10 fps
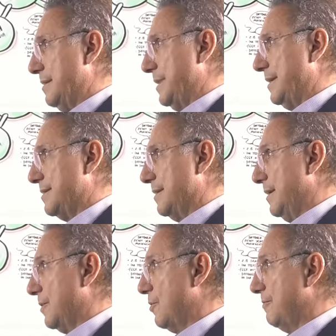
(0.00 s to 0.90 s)
elements,
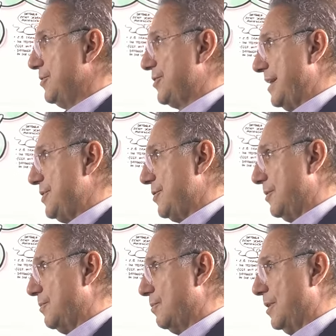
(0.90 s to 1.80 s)

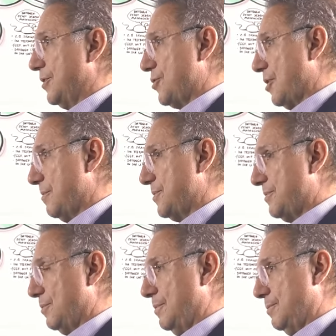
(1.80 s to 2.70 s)
conversation,
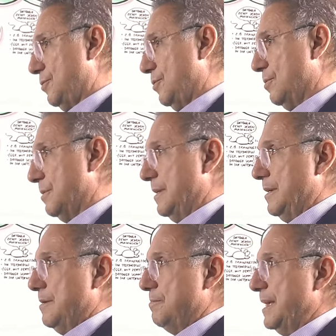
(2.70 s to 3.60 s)
workshops to
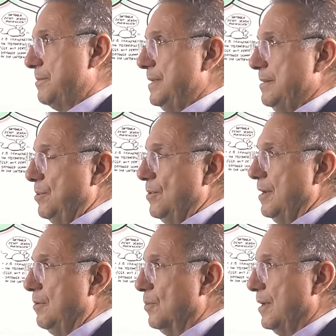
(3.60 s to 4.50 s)
make
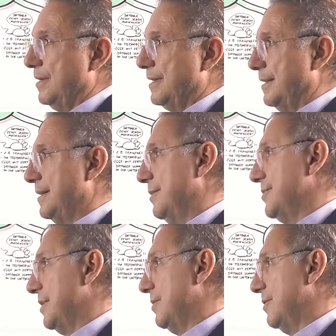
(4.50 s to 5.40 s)
people aware that
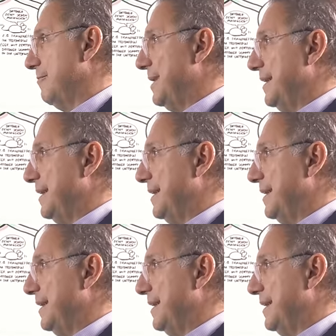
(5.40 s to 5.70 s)
there is a lot of